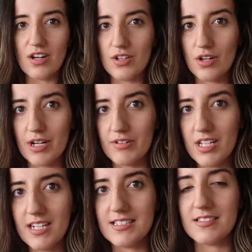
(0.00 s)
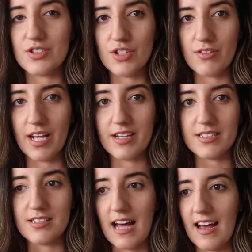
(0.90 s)
although I realized two
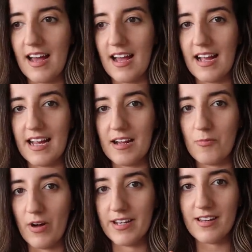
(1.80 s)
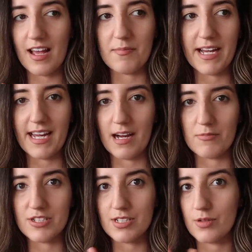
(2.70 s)
things. That I, one, had my
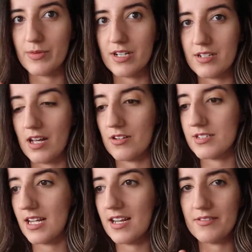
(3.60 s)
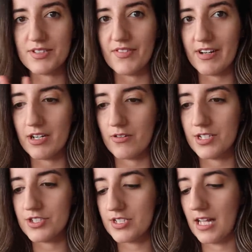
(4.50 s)
camera to a weird color setting. It was very
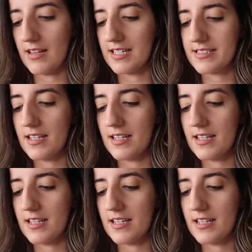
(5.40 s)
orange in that last